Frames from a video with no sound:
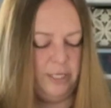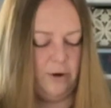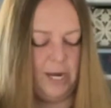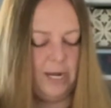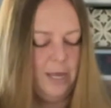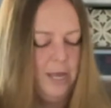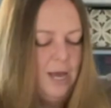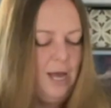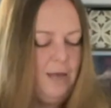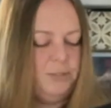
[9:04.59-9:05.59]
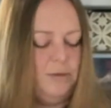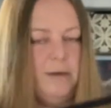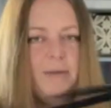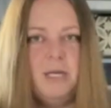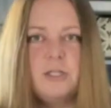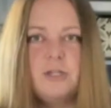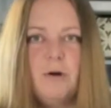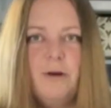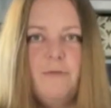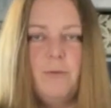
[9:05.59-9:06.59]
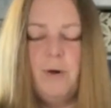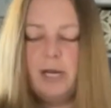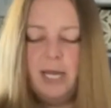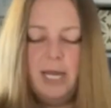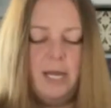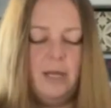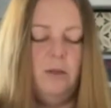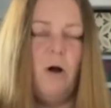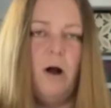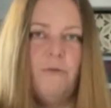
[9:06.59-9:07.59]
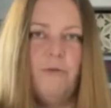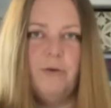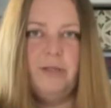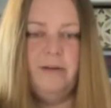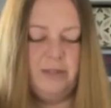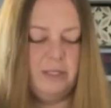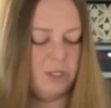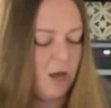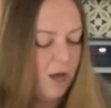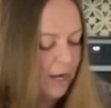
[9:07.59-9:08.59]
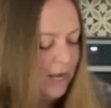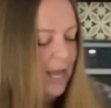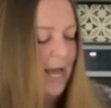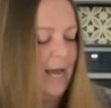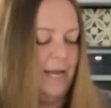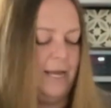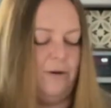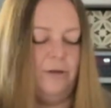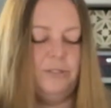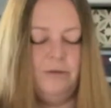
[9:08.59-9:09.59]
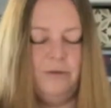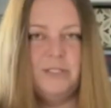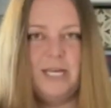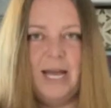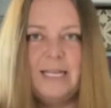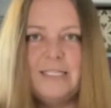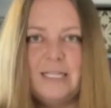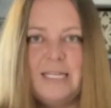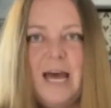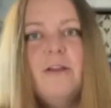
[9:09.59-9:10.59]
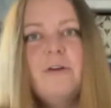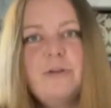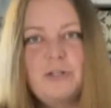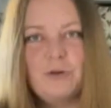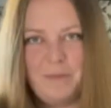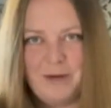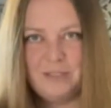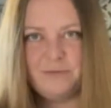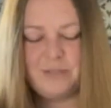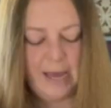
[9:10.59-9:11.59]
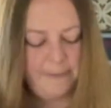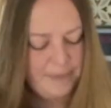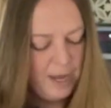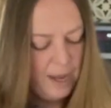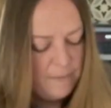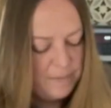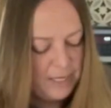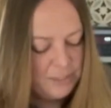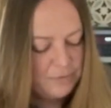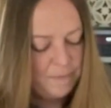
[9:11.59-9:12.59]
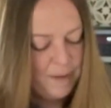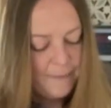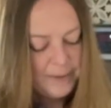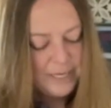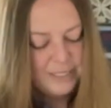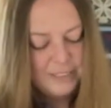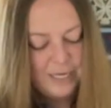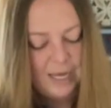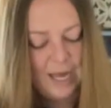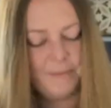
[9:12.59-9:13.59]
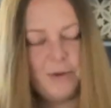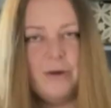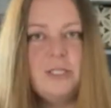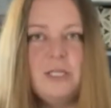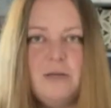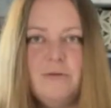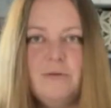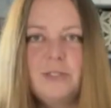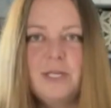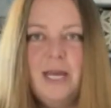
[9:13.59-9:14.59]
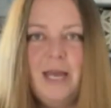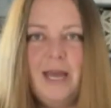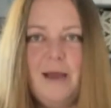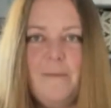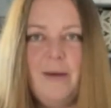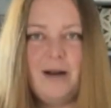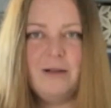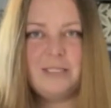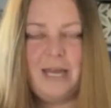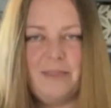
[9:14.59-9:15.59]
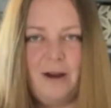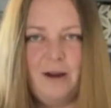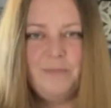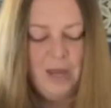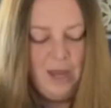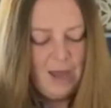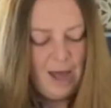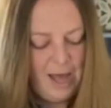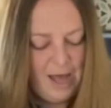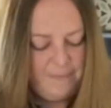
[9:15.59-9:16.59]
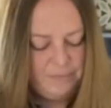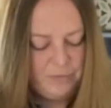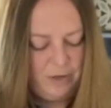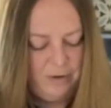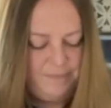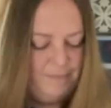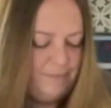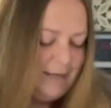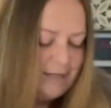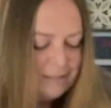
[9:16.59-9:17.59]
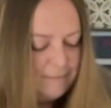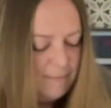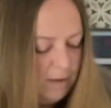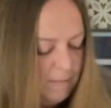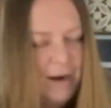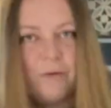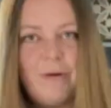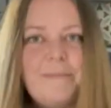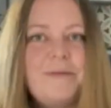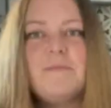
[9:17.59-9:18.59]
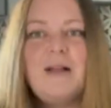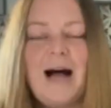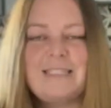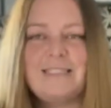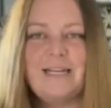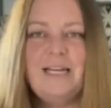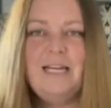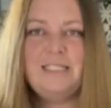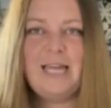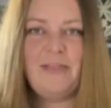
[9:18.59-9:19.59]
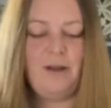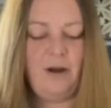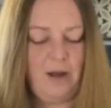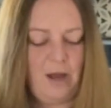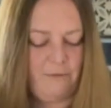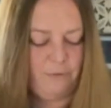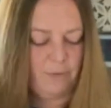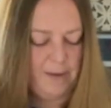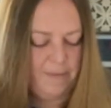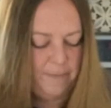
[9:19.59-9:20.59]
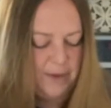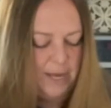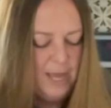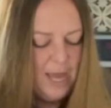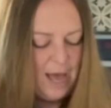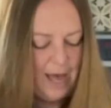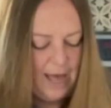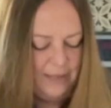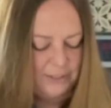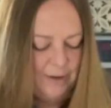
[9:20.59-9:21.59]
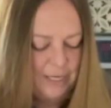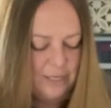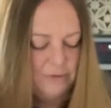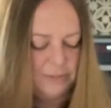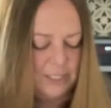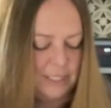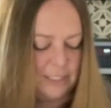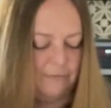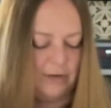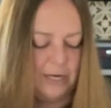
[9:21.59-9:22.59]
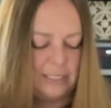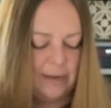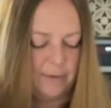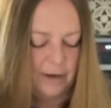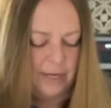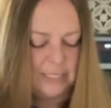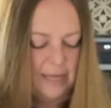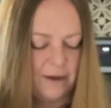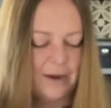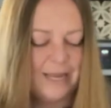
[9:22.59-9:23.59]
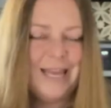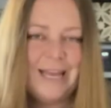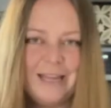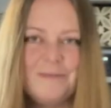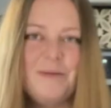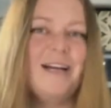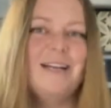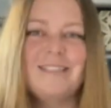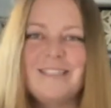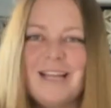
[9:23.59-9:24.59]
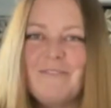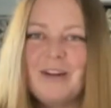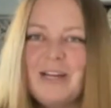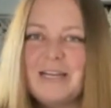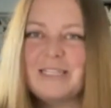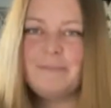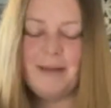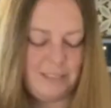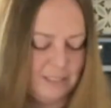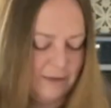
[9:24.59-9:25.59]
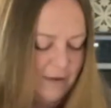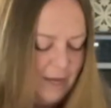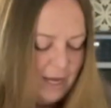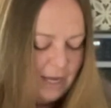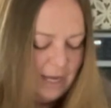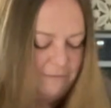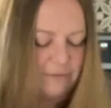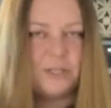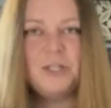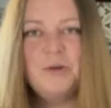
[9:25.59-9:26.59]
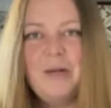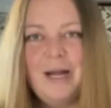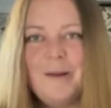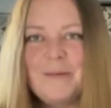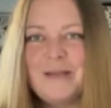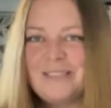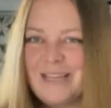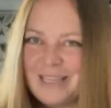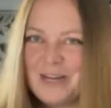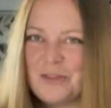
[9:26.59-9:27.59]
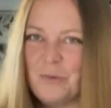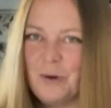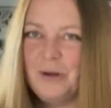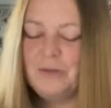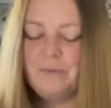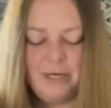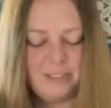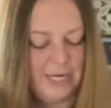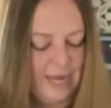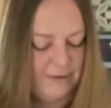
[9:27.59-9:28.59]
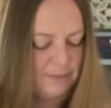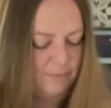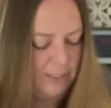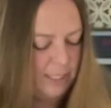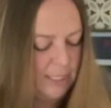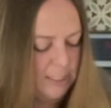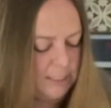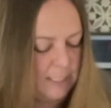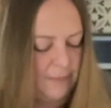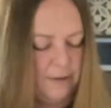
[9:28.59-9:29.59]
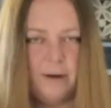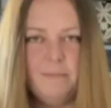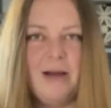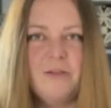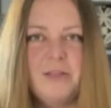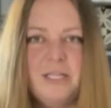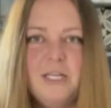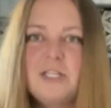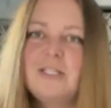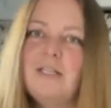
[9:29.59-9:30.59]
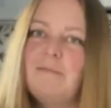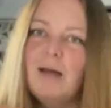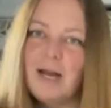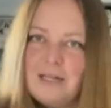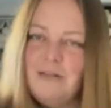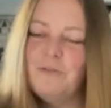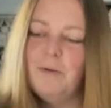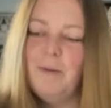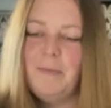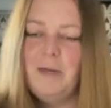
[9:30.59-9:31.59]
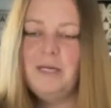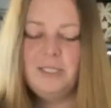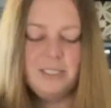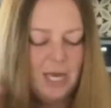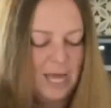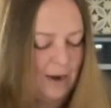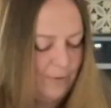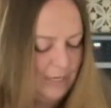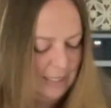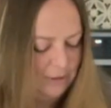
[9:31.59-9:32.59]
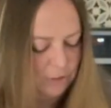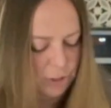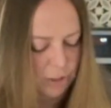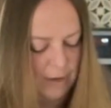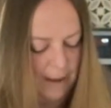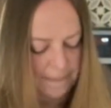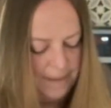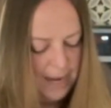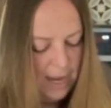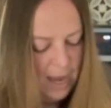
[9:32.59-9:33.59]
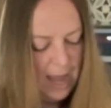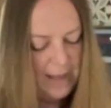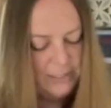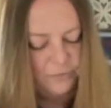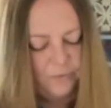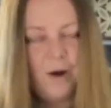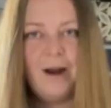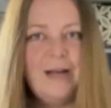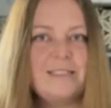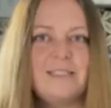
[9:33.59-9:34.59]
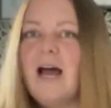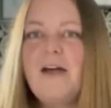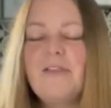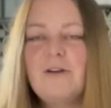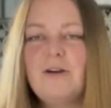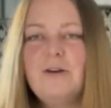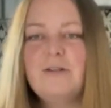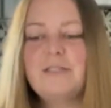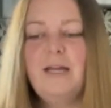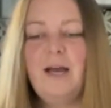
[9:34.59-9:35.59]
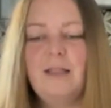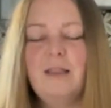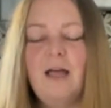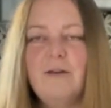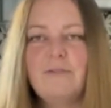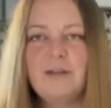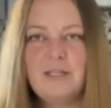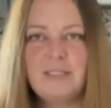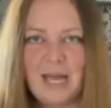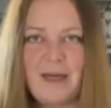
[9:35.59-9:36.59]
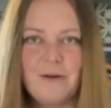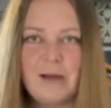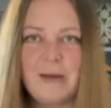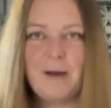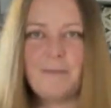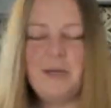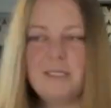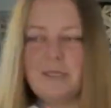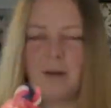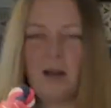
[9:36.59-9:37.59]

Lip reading: great. So I can make it short for working, long for relieving the dog, and I can also use it as a tether for short periods of time, because with puppies, I'm going to use a metal tether. Or I guess it's metal wrapped in plastic tether for my puppy. So I can use this as a very temporary tether, and because it's not very expensive, if they chew it up, it's not the end of the world, whereas I have some really nice leather and biofilm leashes that I'm not going to use for a puppy because I don't want to get those chewed up. As far as a tether goes, I love tethering puppies. I'm gonna